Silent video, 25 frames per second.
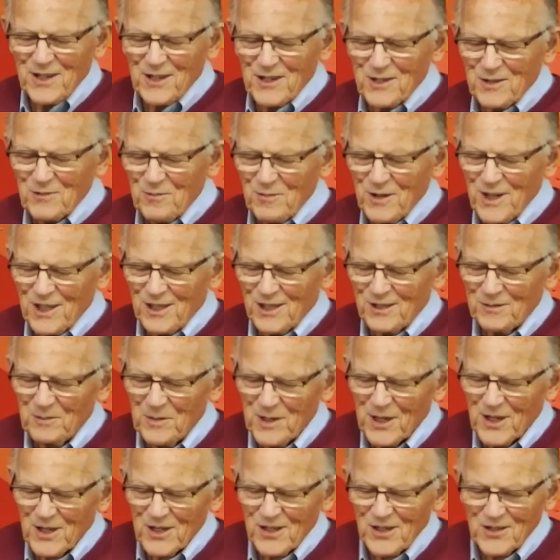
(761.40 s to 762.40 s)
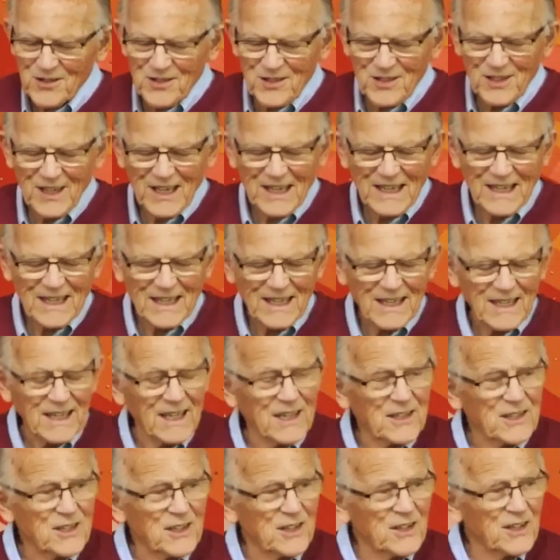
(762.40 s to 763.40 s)
as well, because
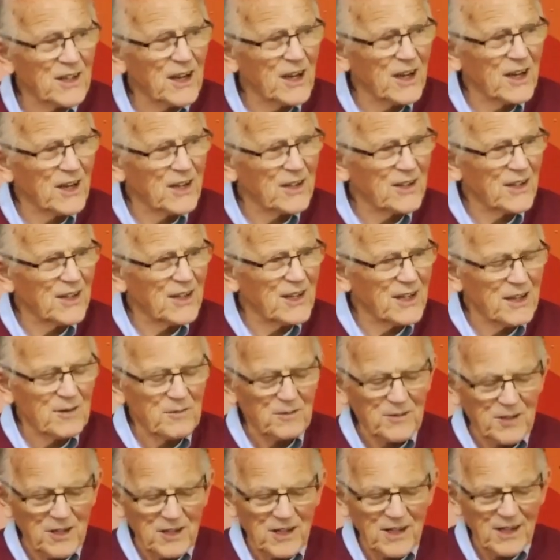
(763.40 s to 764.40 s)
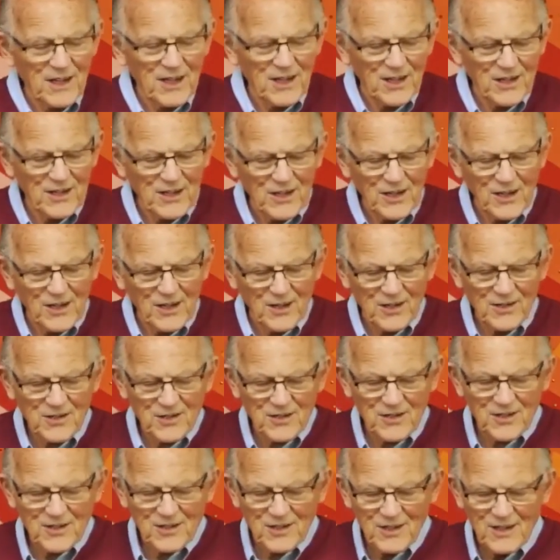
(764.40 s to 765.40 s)
it denied them, denied
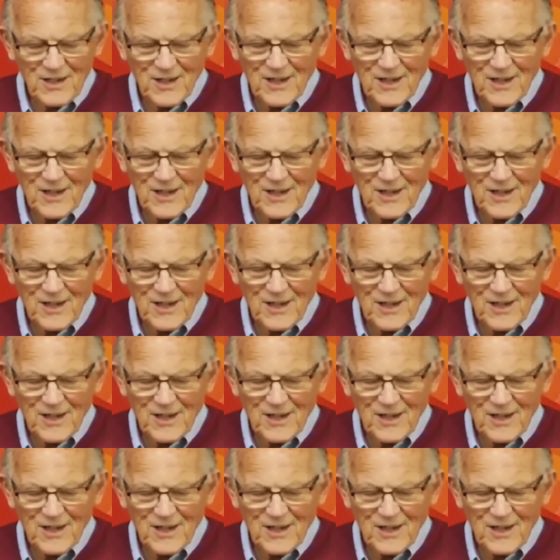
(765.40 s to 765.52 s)
us,